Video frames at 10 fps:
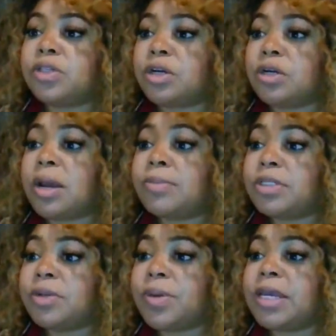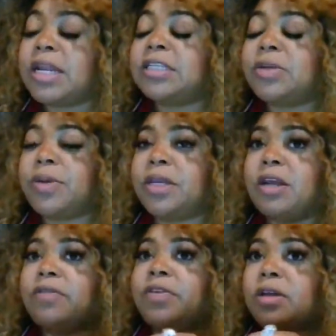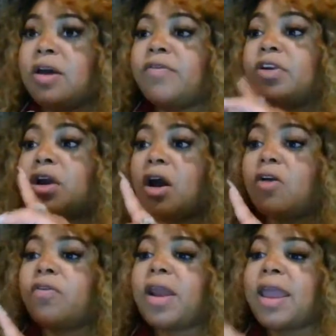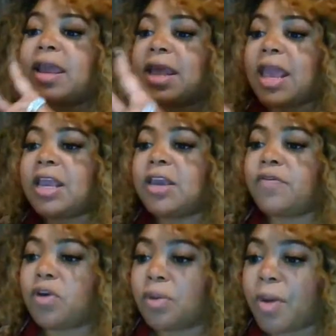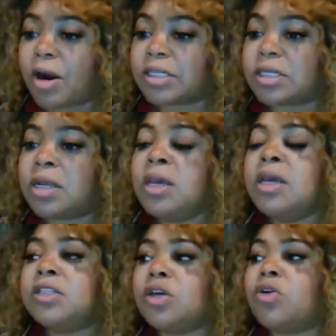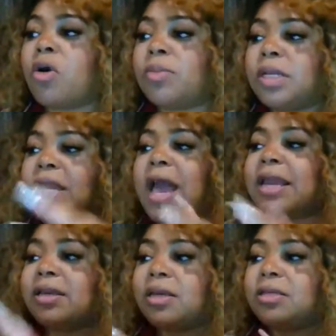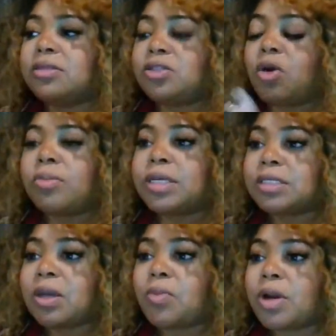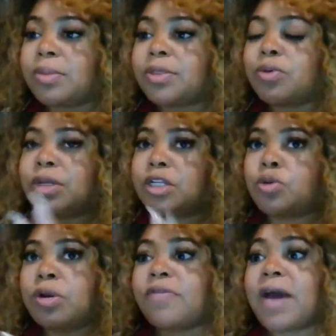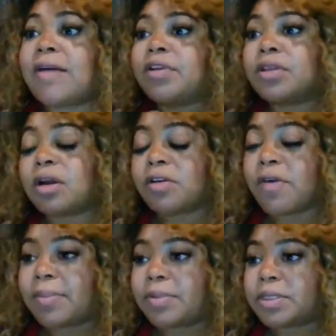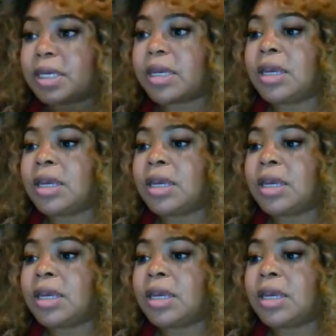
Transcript: number should be, and that should be enough to cover your overhead and give you a margin. So normally it's somewhere in between a 25 to 35%.